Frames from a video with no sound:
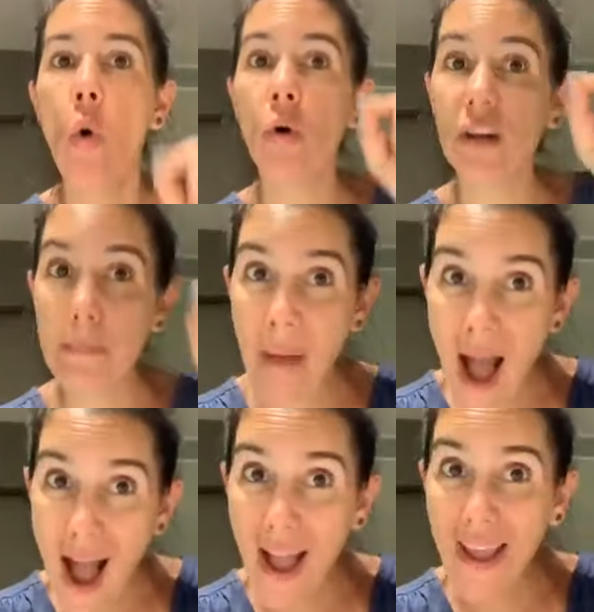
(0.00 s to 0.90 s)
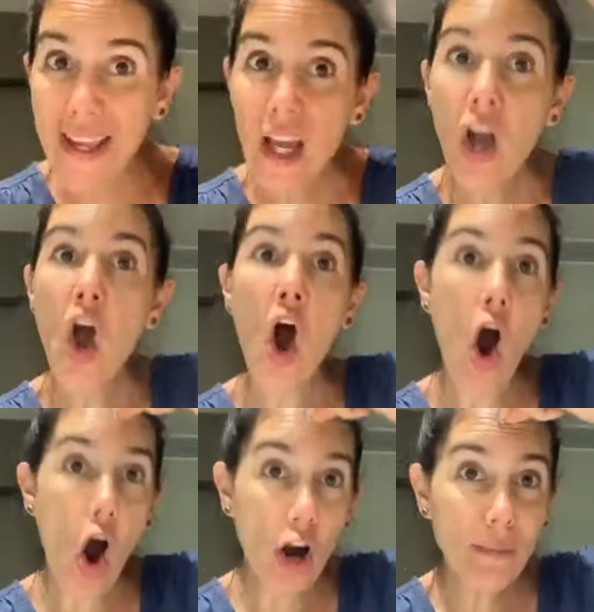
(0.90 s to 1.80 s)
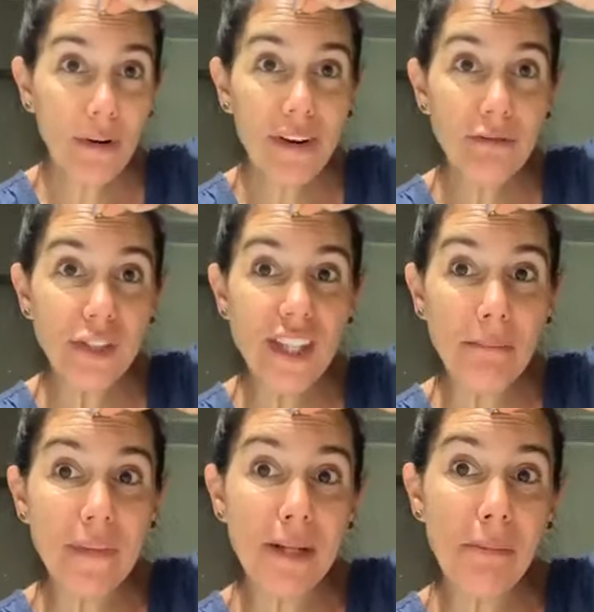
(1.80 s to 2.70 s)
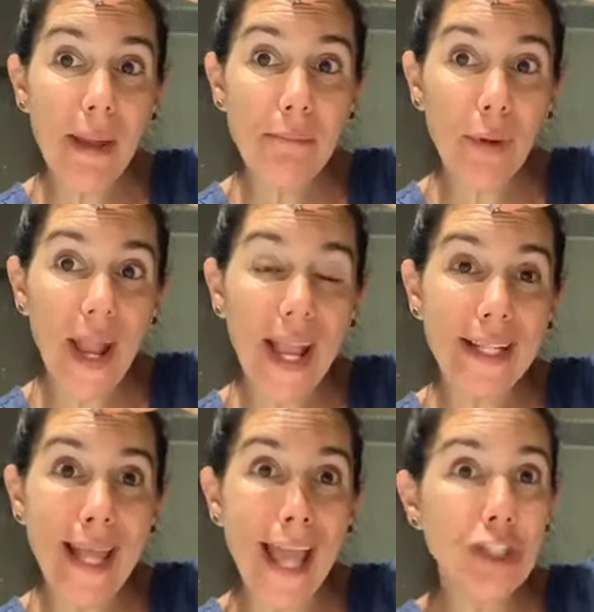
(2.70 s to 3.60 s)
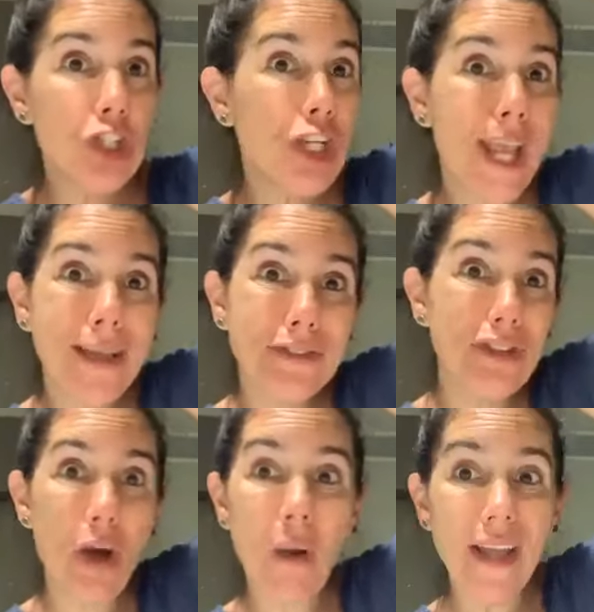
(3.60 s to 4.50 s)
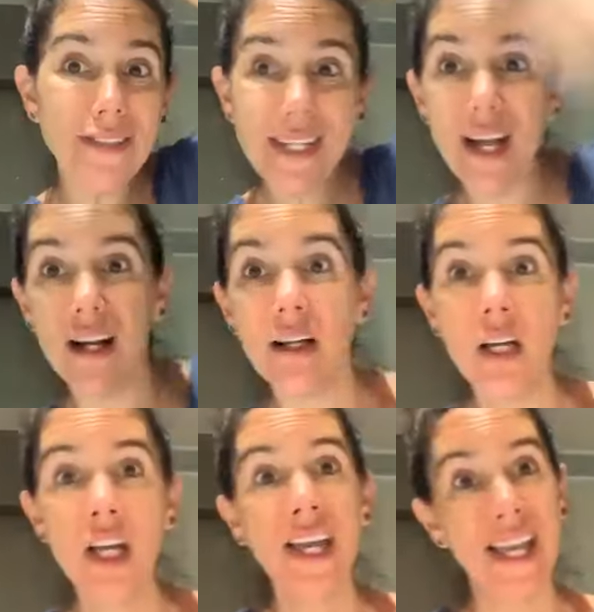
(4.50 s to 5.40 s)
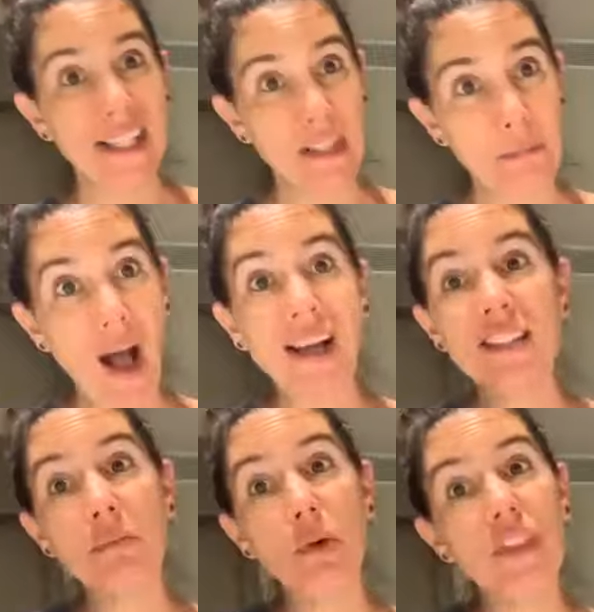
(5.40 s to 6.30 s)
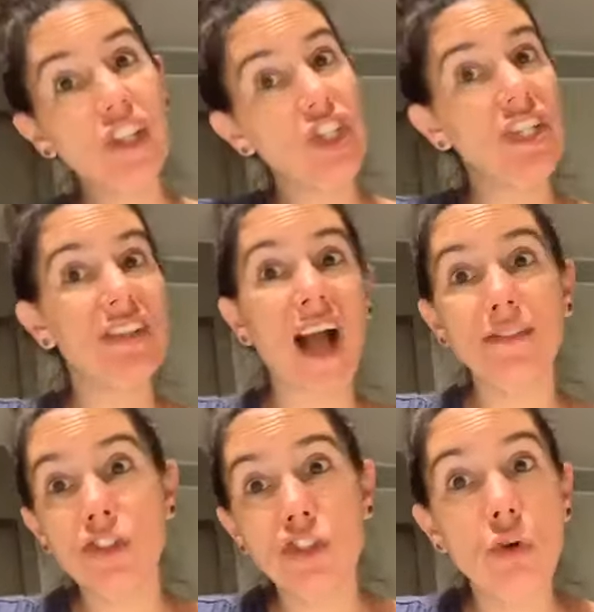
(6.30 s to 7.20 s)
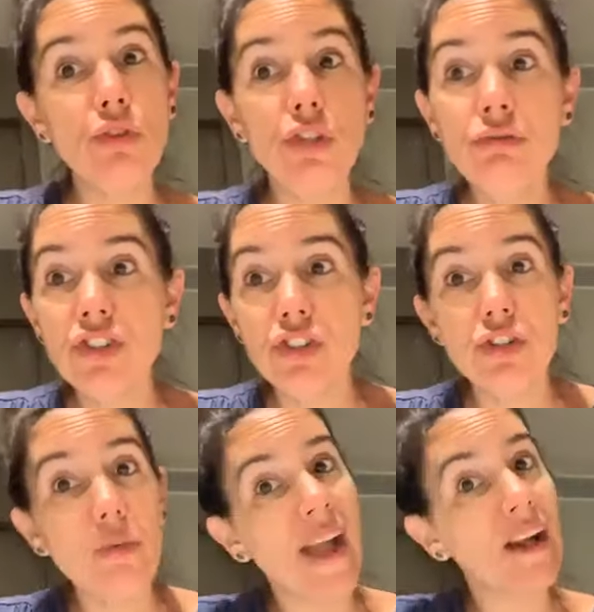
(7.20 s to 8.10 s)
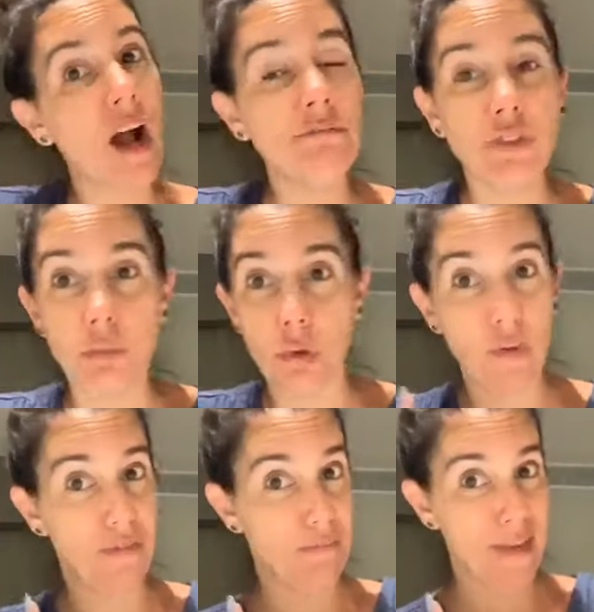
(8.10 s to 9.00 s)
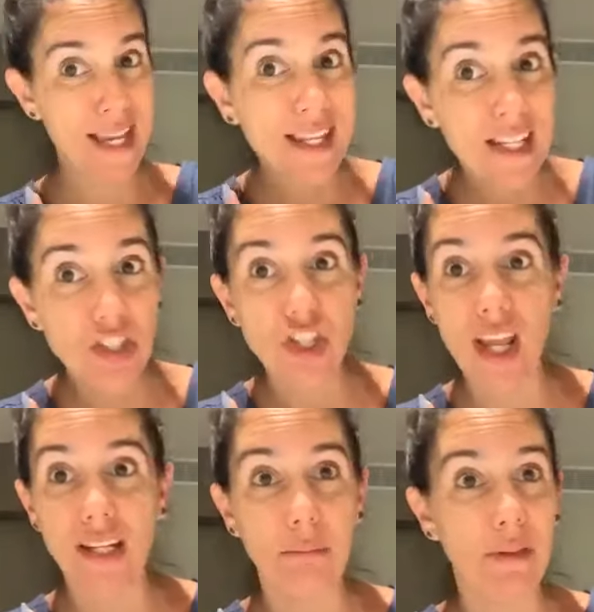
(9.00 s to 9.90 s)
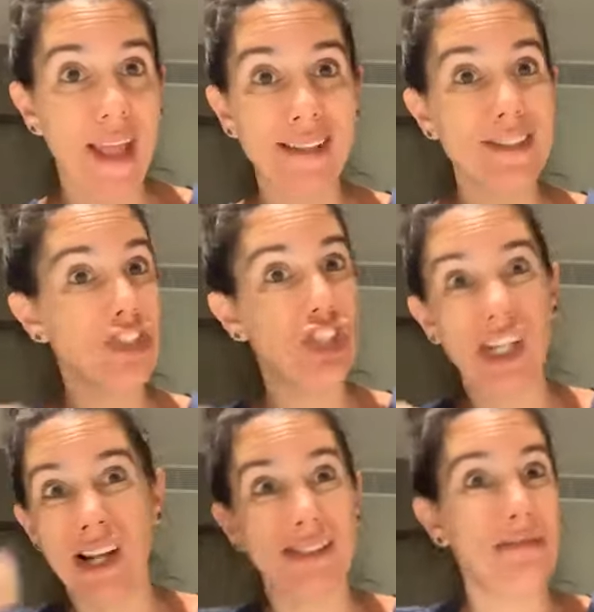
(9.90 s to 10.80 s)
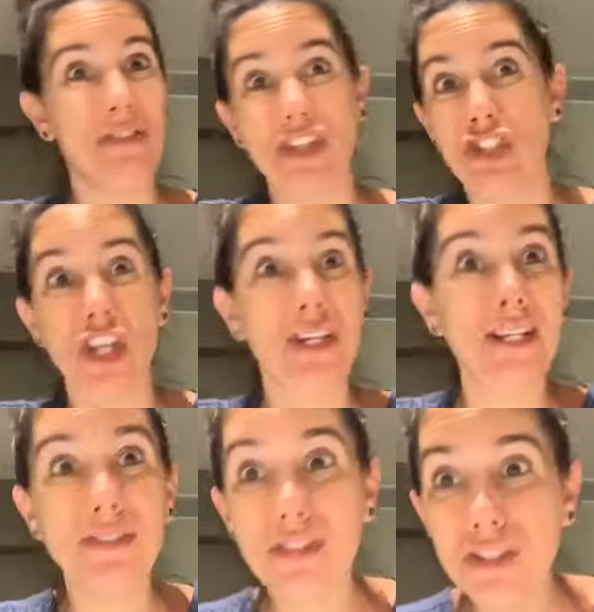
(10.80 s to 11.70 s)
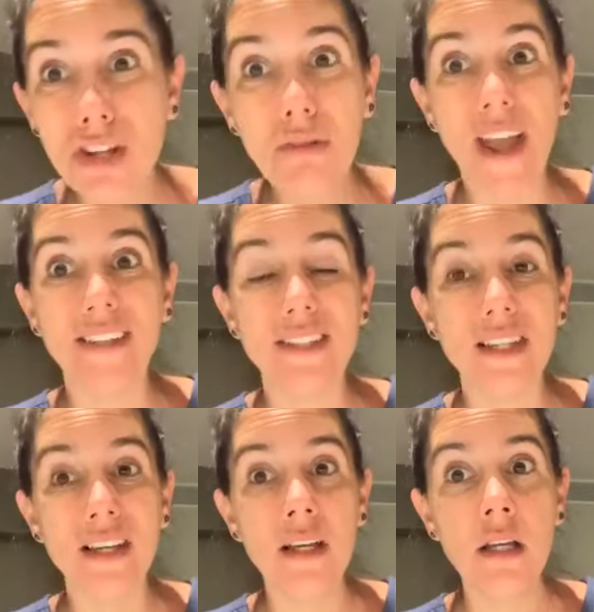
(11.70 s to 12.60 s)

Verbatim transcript: Or am I harboring resentment in my brain and she has no idea? Is it possible that she's gotten so used to and comfortable with me initiating plans that she doesn't think she needs to do it?